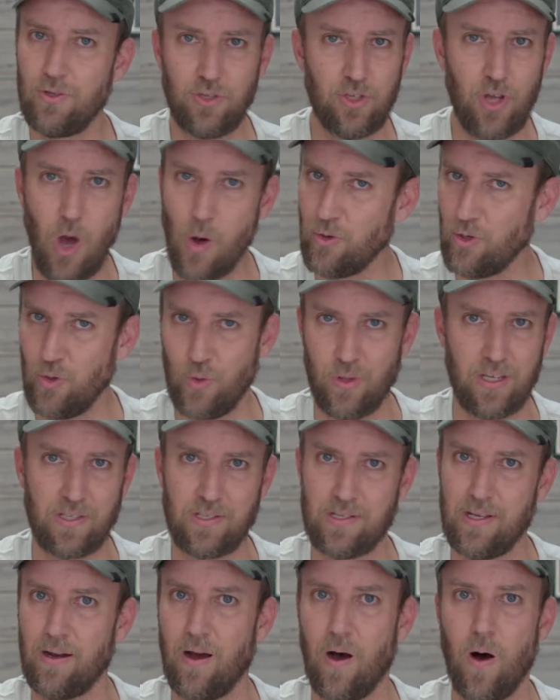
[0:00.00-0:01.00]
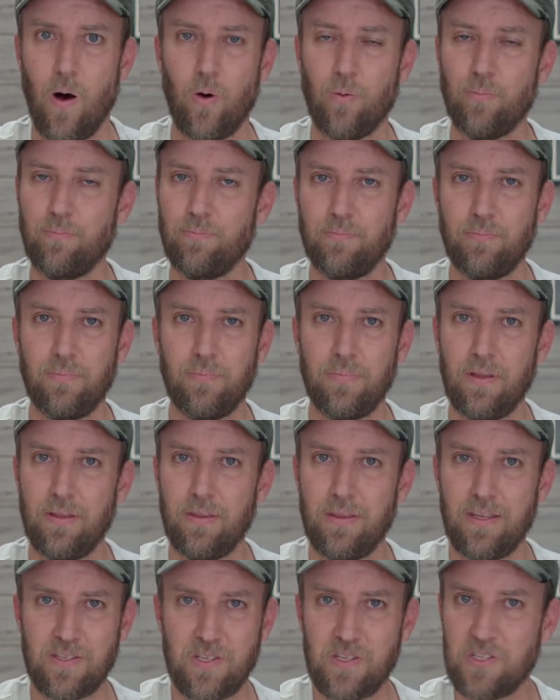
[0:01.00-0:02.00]
Don't do this at home.
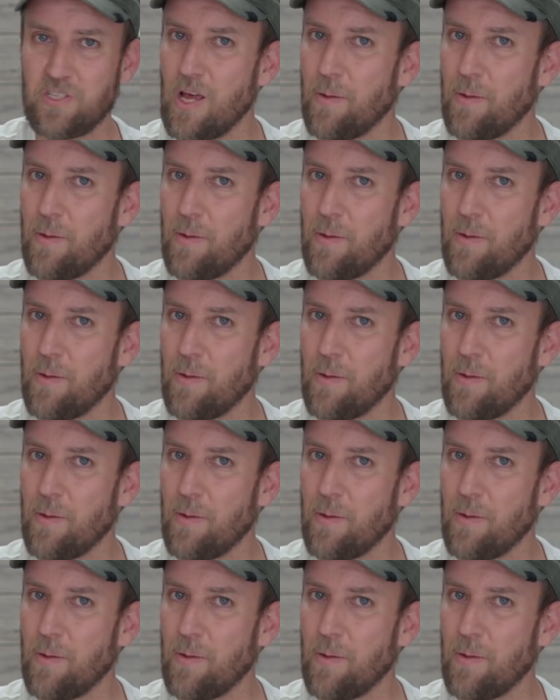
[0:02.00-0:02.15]
This is